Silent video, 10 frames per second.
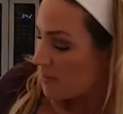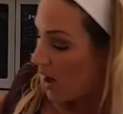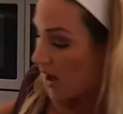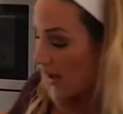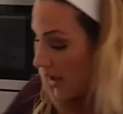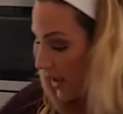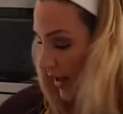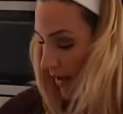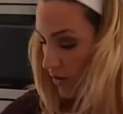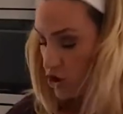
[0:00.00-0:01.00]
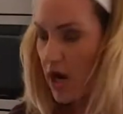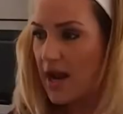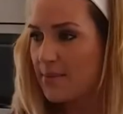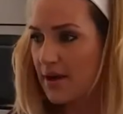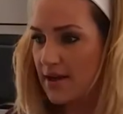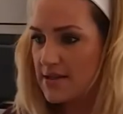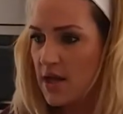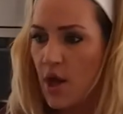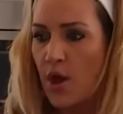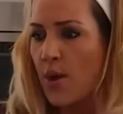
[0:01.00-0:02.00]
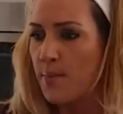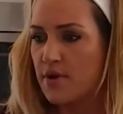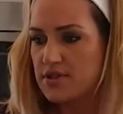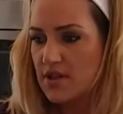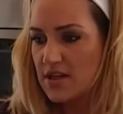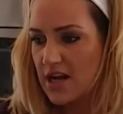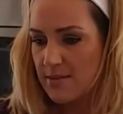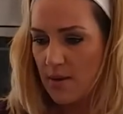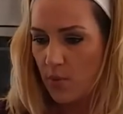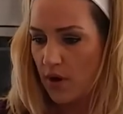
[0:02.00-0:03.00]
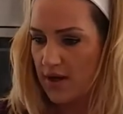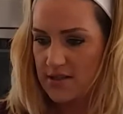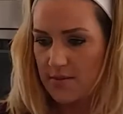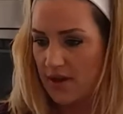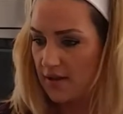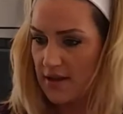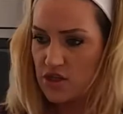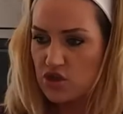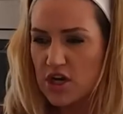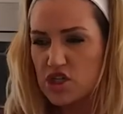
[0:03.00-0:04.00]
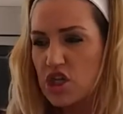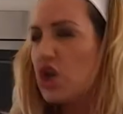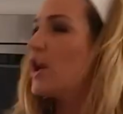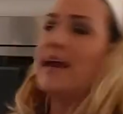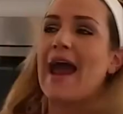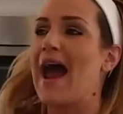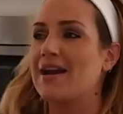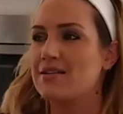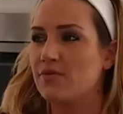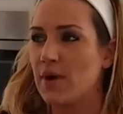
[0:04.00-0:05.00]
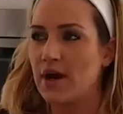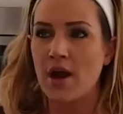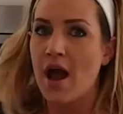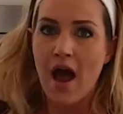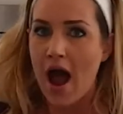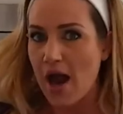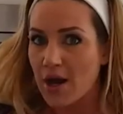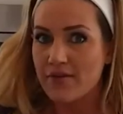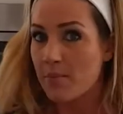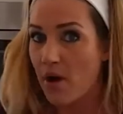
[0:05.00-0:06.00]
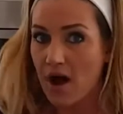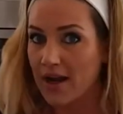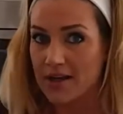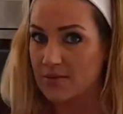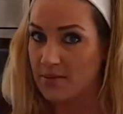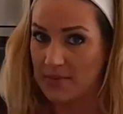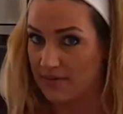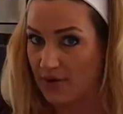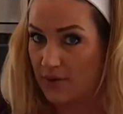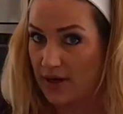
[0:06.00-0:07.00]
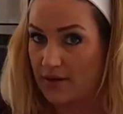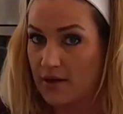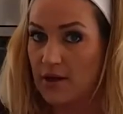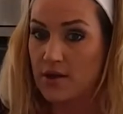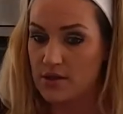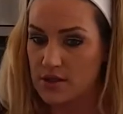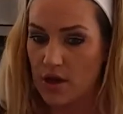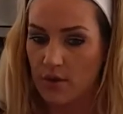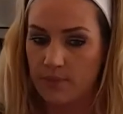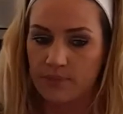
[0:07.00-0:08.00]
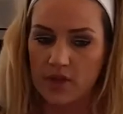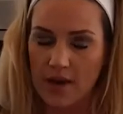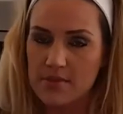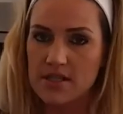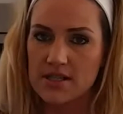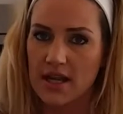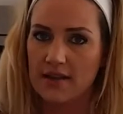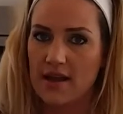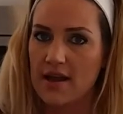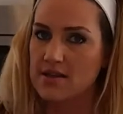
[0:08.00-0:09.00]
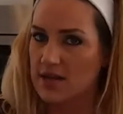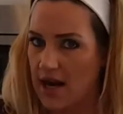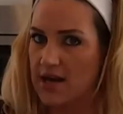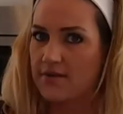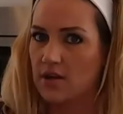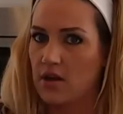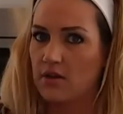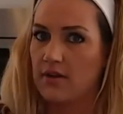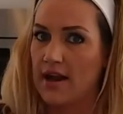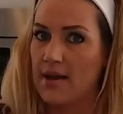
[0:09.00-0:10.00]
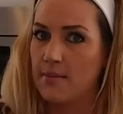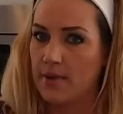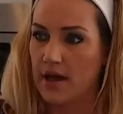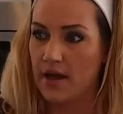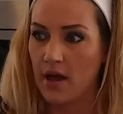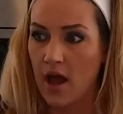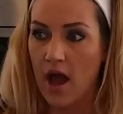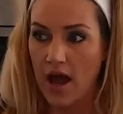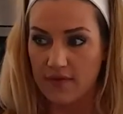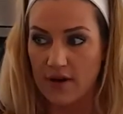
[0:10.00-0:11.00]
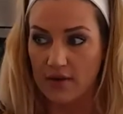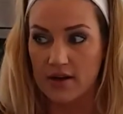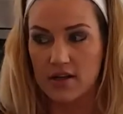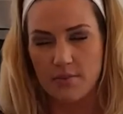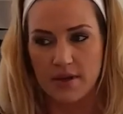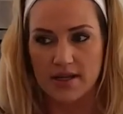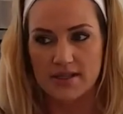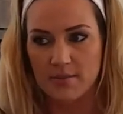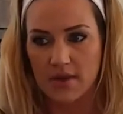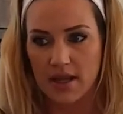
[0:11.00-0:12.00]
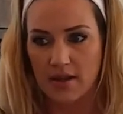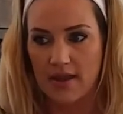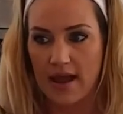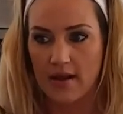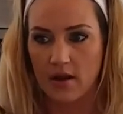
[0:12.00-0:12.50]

pocket and try, because most of the time I'm wearing something that's stretchy or like activewear. I don't have a pocket to put my phone in. So I'm just saying that it's kind of a long rant, but I found it to be something that